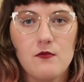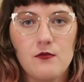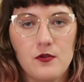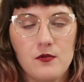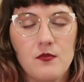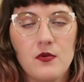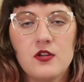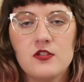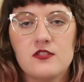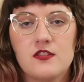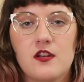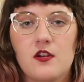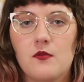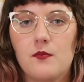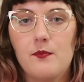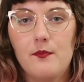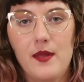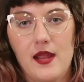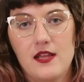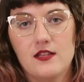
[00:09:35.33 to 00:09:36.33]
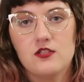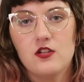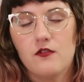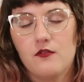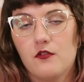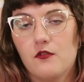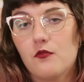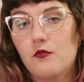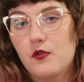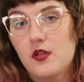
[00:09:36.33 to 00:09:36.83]
rumors that are based
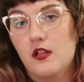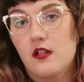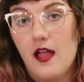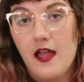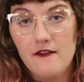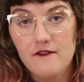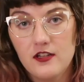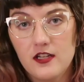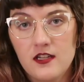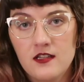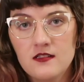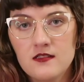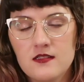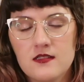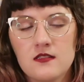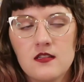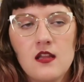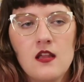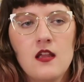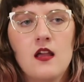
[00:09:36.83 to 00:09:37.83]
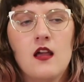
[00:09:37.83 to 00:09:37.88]
off of real evidence,